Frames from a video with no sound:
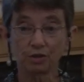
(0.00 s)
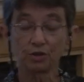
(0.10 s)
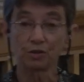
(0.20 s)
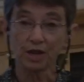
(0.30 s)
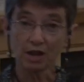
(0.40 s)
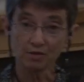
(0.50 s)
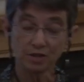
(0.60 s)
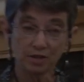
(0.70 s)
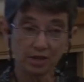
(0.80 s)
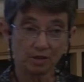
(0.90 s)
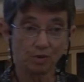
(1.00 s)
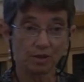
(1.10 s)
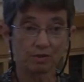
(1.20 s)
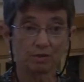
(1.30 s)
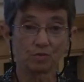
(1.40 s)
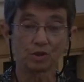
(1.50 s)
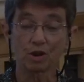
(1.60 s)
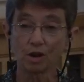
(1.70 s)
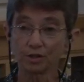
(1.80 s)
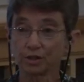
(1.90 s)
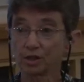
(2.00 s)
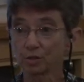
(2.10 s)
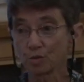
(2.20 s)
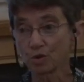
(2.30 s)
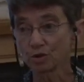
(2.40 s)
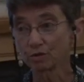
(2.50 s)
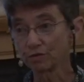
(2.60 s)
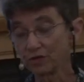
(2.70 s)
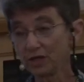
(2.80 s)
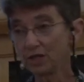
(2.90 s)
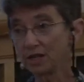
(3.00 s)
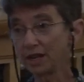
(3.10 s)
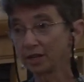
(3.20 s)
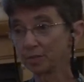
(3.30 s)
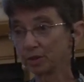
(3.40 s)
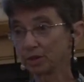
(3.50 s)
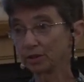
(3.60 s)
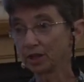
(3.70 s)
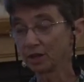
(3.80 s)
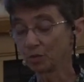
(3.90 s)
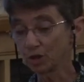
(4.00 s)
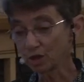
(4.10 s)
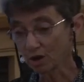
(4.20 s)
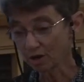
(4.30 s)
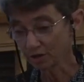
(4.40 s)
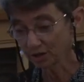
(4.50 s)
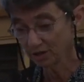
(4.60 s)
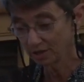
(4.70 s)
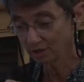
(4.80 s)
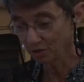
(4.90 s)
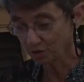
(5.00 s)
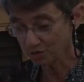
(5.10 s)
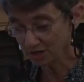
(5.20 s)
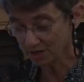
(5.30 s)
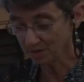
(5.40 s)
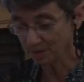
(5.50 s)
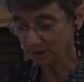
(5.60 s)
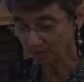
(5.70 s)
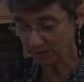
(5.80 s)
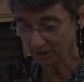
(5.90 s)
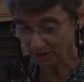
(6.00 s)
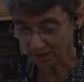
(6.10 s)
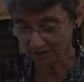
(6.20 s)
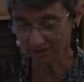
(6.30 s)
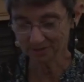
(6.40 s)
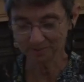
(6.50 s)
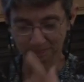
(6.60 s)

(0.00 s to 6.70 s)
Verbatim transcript: to calculate whether it would cost us more to feed the animal than it would cost to treat Abba's meningitis.